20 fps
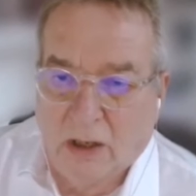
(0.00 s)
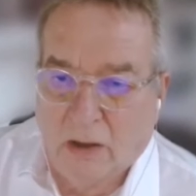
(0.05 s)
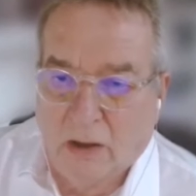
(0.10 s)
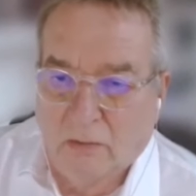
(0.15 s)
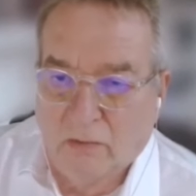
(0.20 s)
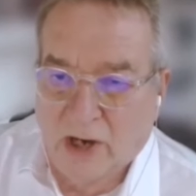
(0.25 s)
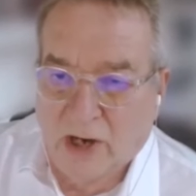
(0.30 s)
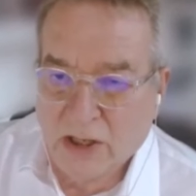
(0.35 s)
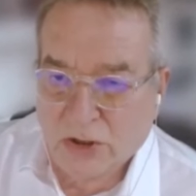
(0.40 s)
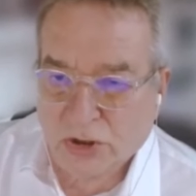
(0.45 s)

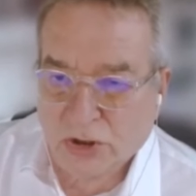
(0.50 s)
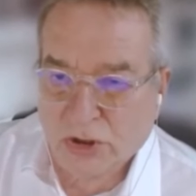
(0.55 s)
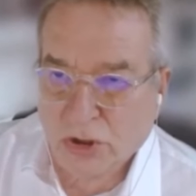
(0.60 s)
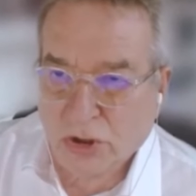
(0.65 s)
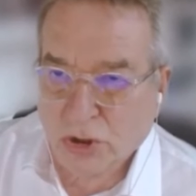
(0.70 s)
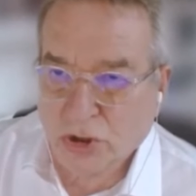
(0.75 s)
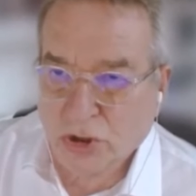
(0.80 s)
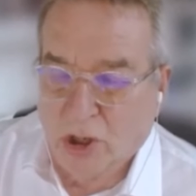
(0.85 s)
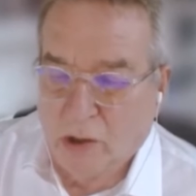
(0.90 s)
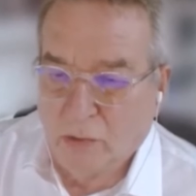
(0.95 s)
rates
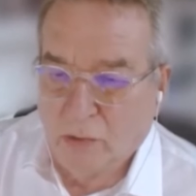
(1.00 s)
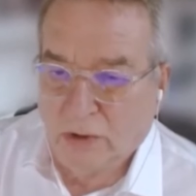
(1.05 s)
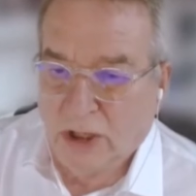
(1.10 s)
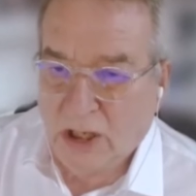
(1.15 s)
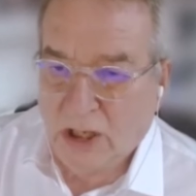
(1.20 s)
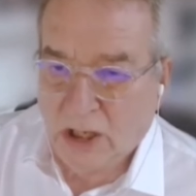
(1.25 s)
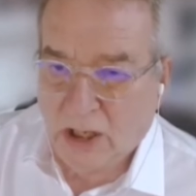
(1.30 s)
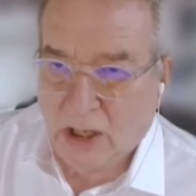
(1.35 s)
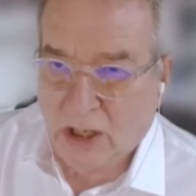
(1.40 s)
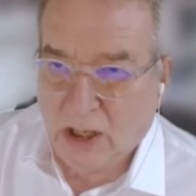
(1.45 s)
shown
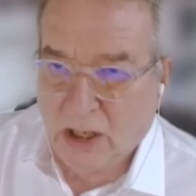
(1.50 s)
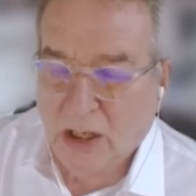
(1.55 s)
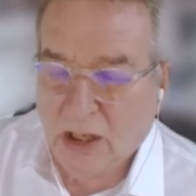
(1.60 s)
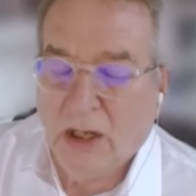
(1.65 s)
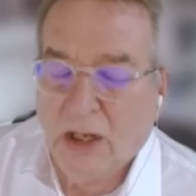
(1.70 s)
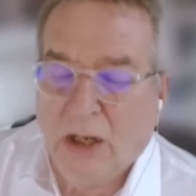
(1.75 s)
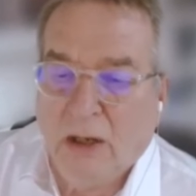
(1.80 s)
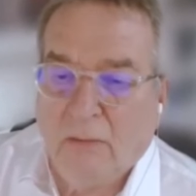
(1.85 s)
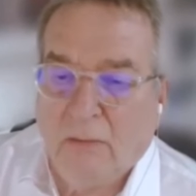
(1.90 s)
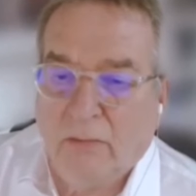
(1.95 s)
here.
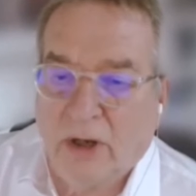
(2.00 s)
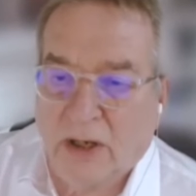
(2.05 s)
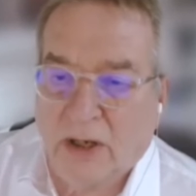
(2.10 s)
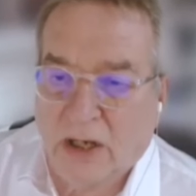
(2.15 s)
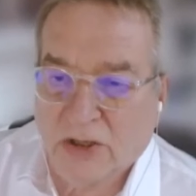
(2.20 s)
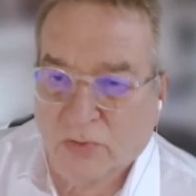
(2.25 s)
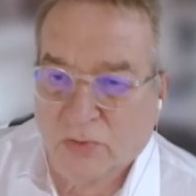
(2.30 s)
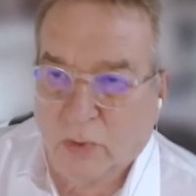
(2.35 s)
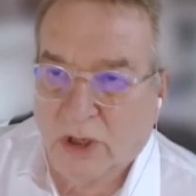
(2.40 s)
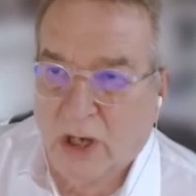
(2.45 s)
But
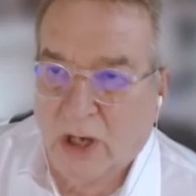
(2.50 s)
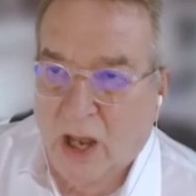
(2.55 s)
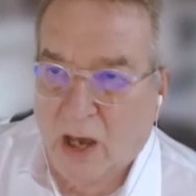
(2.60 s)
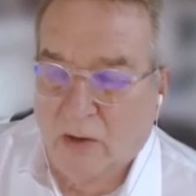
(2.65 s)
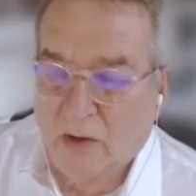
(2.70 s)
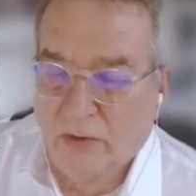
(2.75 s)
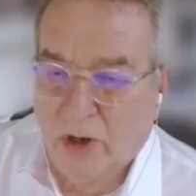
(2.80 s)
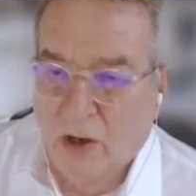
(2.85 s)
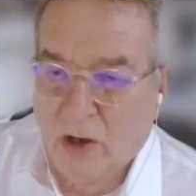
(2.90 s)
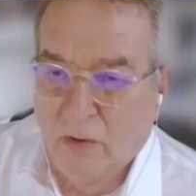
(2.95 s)
as we
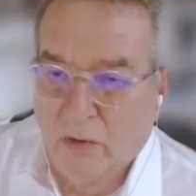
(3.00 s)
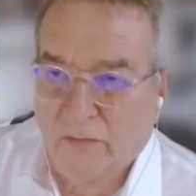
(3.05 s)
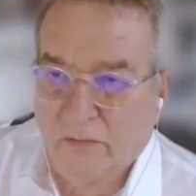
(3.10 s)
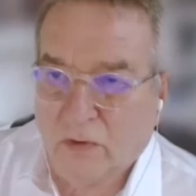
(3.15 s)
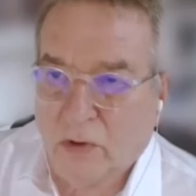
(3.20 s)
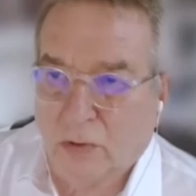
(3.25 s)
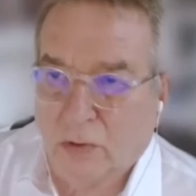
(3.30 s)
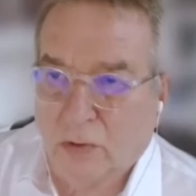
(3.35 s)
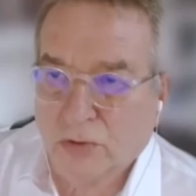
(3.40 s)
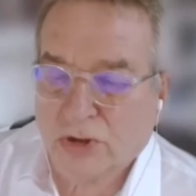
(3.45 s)
now know, of
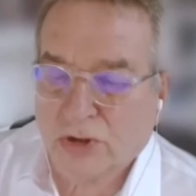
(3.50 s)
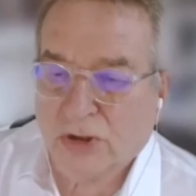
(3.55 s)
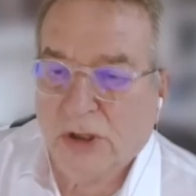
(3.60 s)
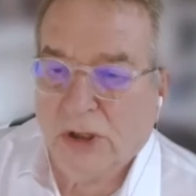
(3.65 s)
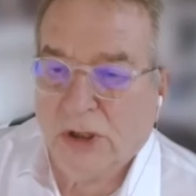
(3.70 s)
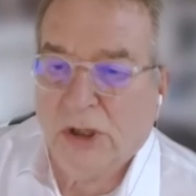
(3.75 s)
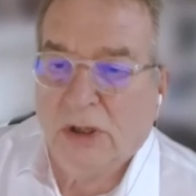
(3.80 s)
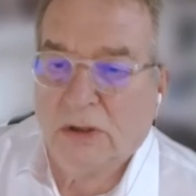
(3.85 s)
course,